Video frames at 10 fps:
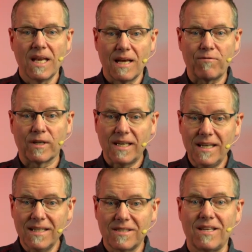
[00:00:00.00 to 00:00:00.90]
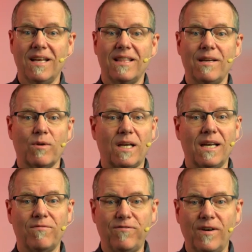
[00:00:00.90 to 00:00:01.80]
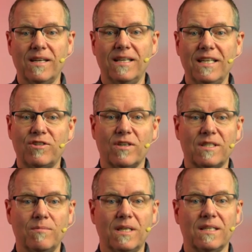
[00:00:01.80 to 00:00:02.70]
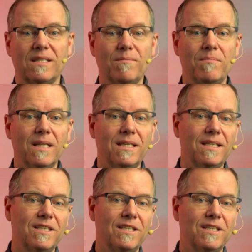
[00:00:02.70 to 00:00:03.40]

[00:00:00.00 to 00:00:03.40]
And for kids, they were kind of fun and interesting because the ability